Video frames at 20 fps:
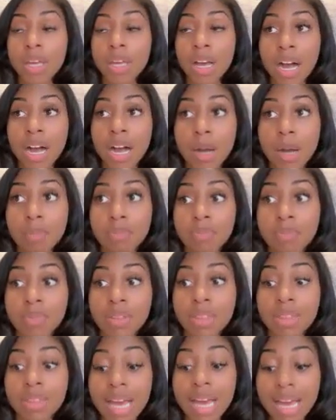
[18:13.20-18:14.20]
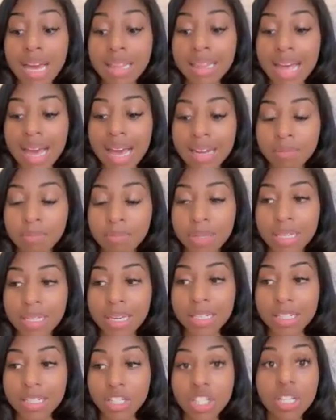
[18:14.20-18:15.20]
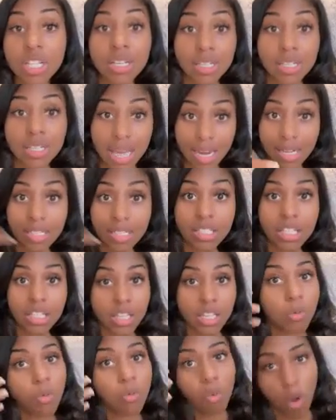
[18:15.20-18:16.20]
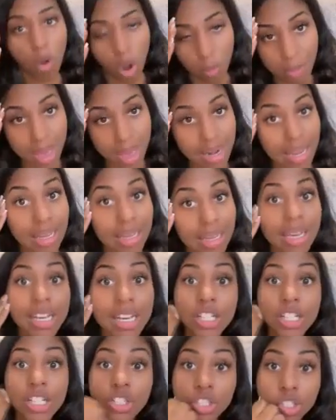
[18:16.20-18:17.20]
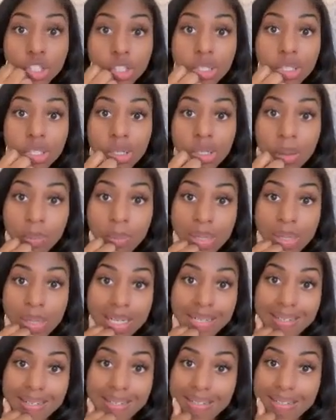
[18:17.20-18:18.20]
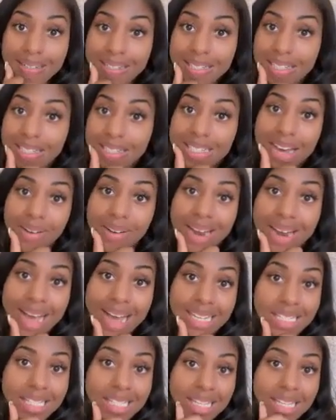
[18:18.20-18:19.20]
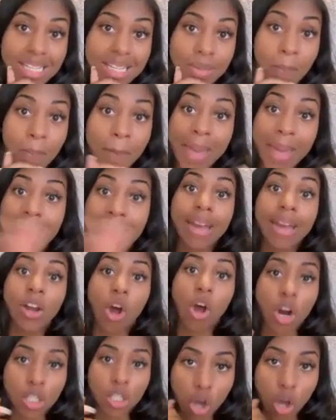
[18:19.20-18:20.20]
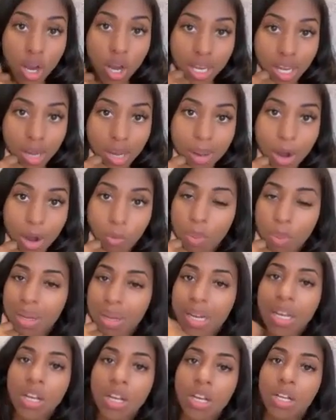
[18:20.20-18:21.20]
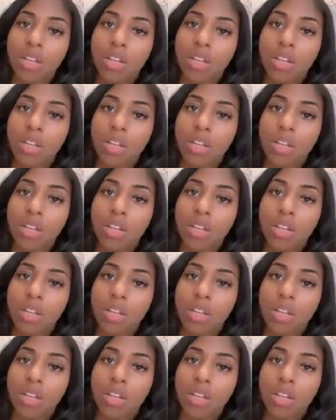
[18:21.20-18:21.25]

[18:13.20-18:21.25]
Then that begins to get into the, well, men ain't ish, because this is how nasty men are talking about women.